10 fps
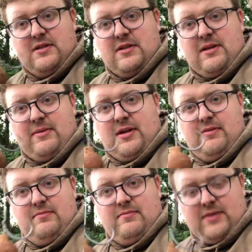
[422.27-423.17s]
So there we go,
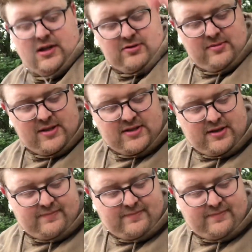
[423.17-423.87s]
get on the muzzer.